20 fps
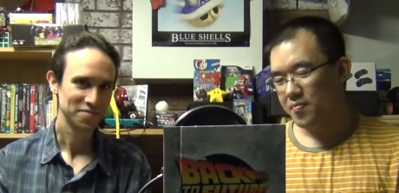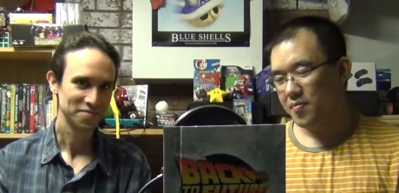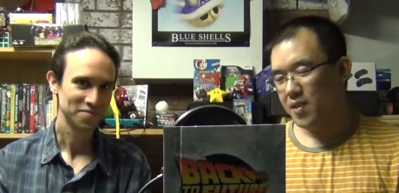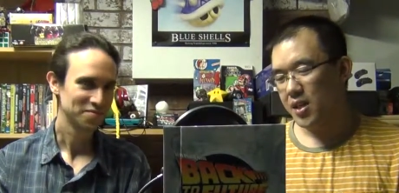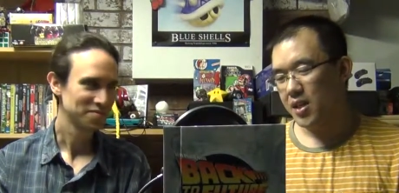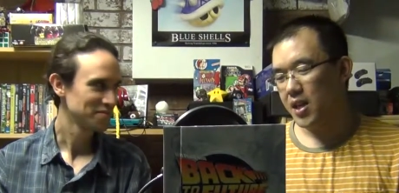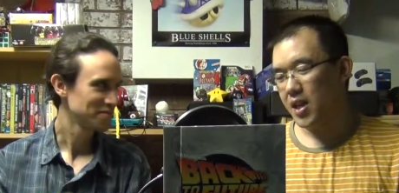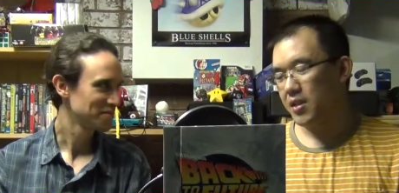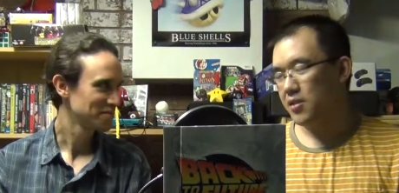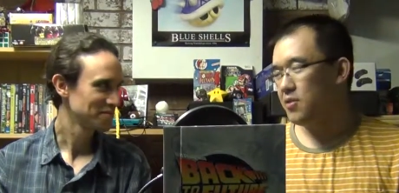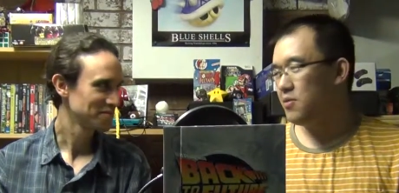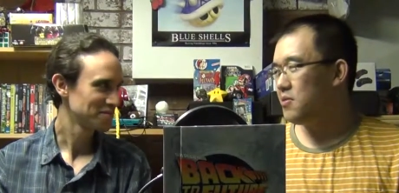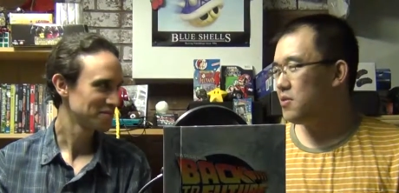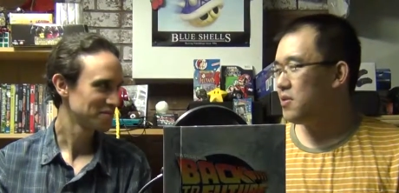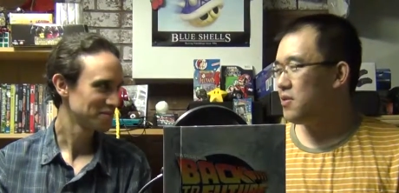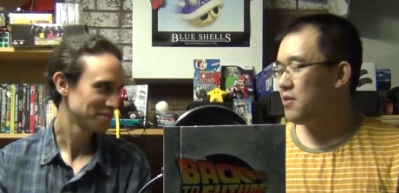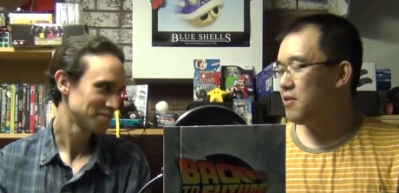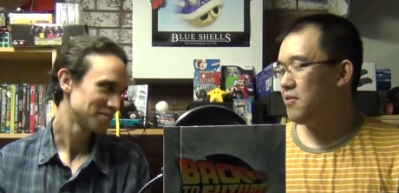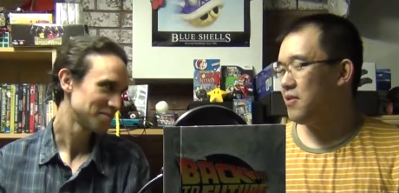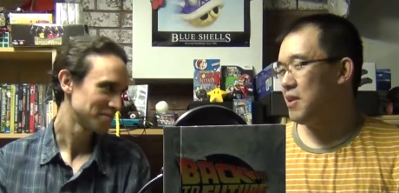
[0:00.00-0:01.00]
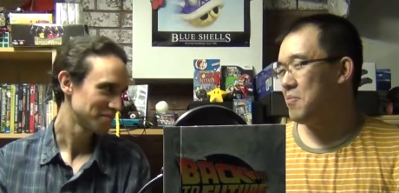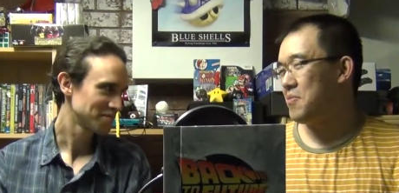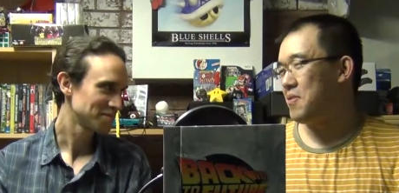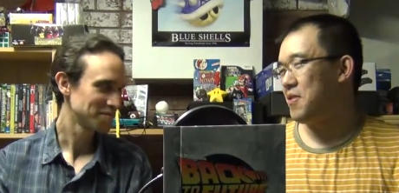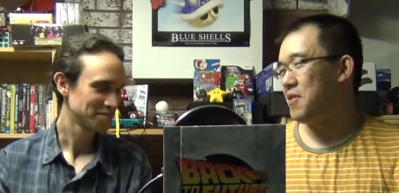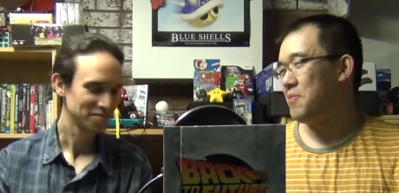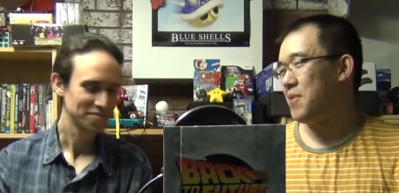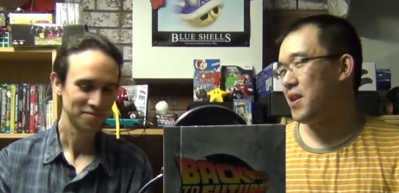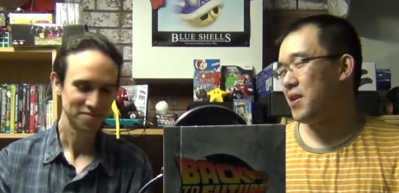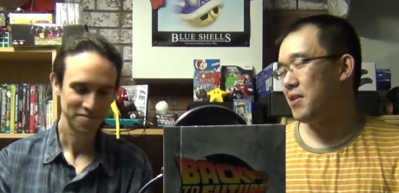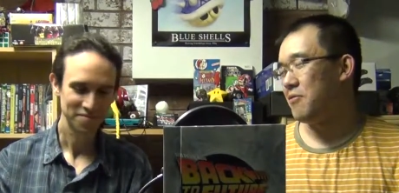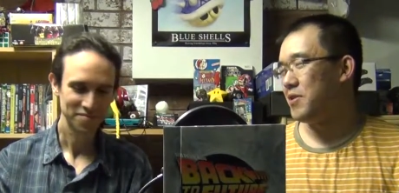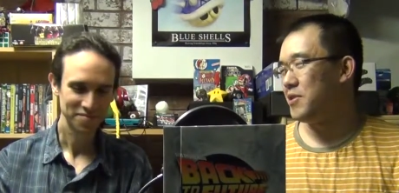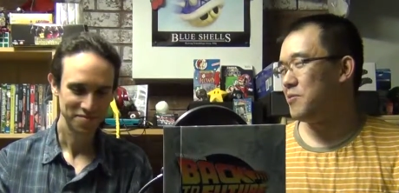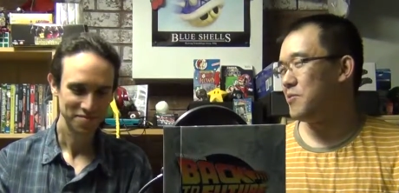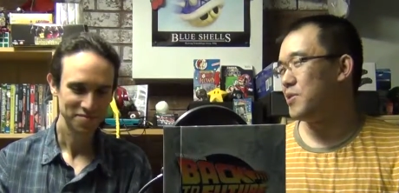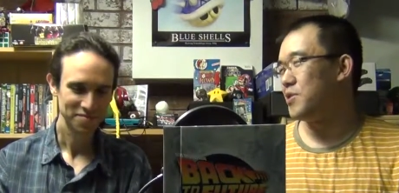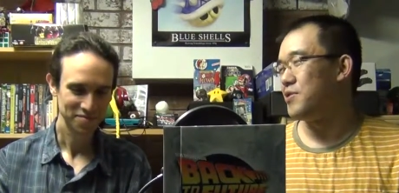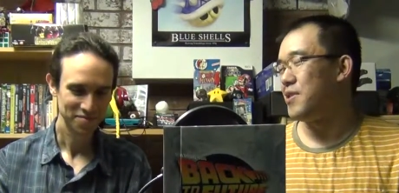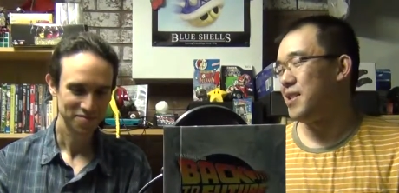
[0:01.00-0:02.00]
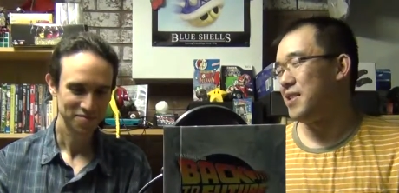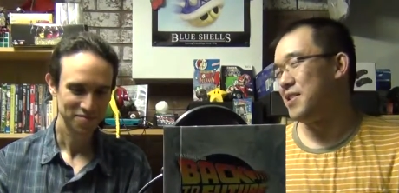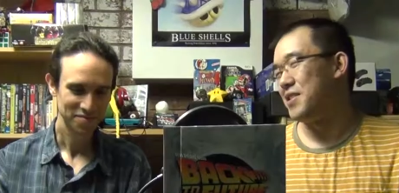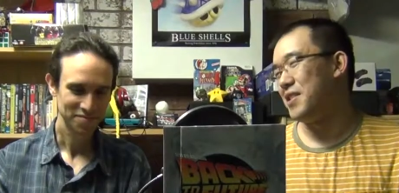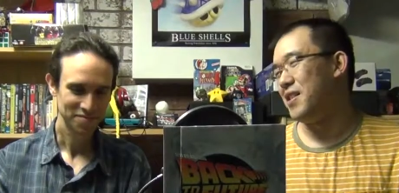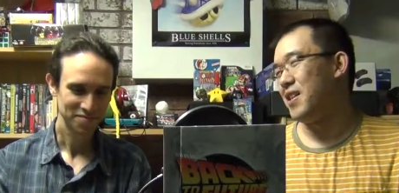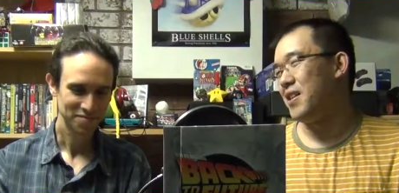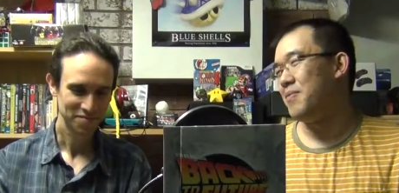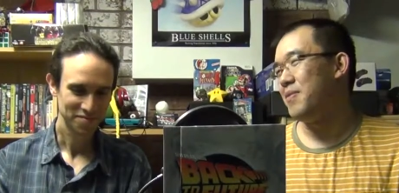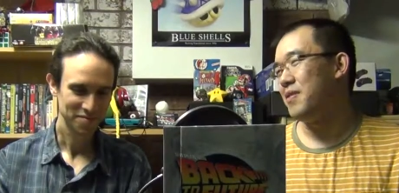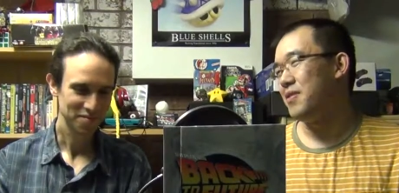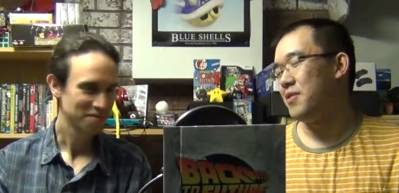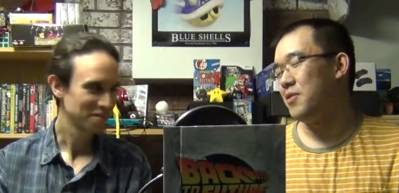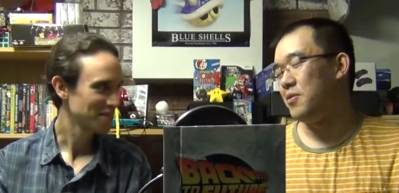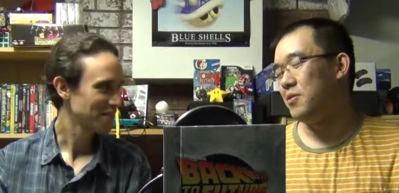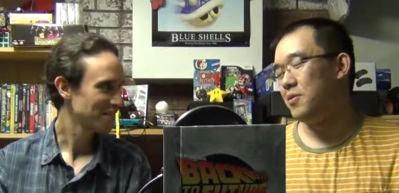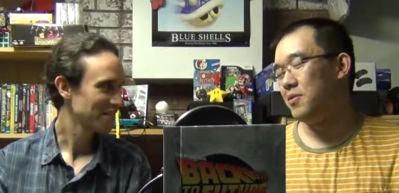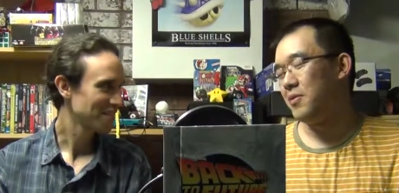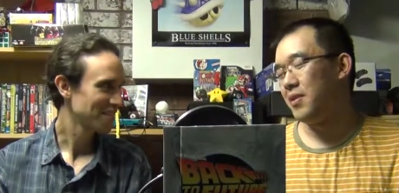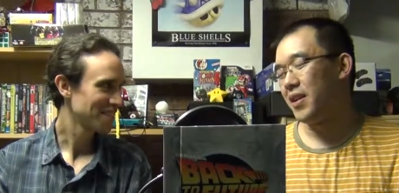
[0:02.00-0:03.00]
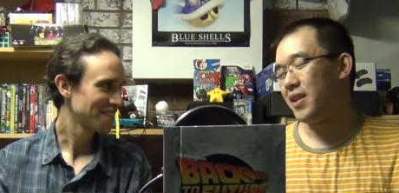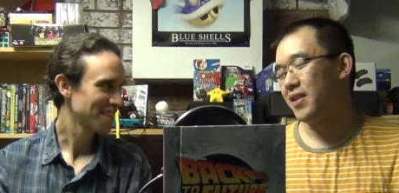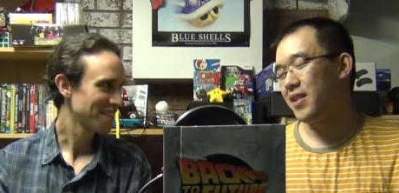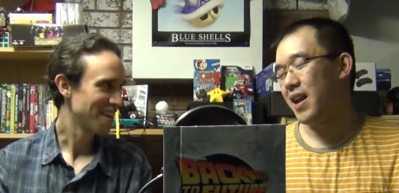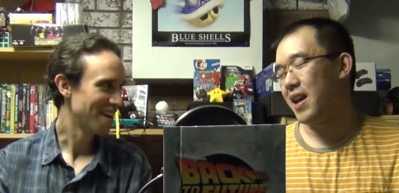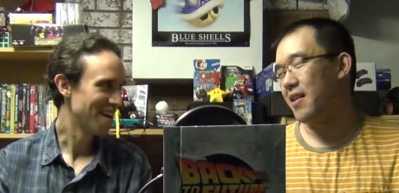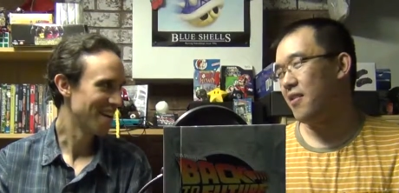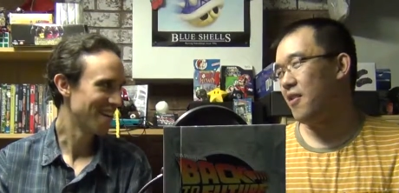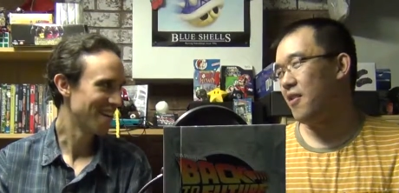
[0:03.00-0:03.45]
Speaker 1: But yeah, two was the only one that bothered me, and we were trying to talk about the whole like that